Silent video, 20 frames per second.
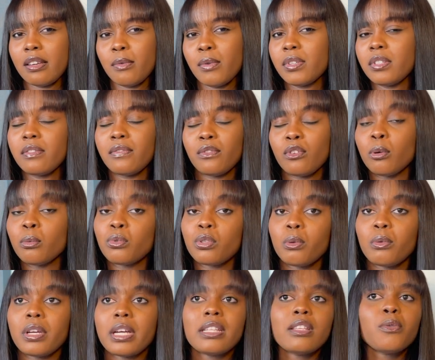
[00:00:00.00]
It wasn't even up to a
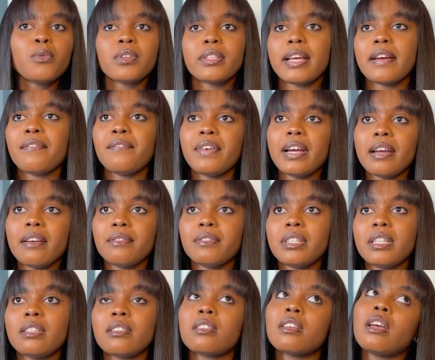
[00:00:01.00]
week. I think it was like five
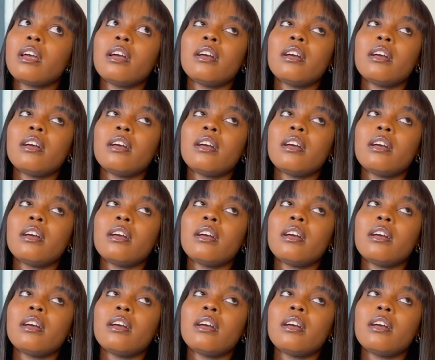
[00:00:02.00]
days.